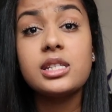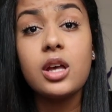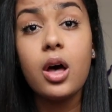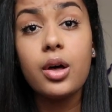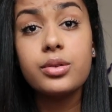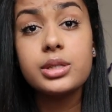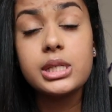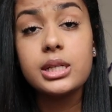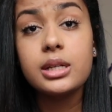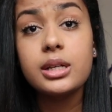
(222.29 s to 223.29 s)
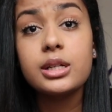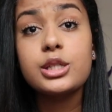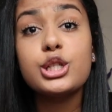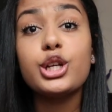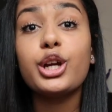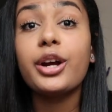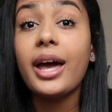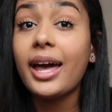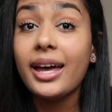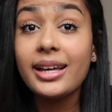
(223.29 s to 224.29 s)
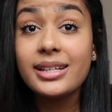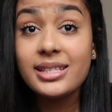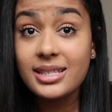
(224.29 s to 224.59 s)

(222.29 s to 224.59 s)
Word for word: salt to your eggs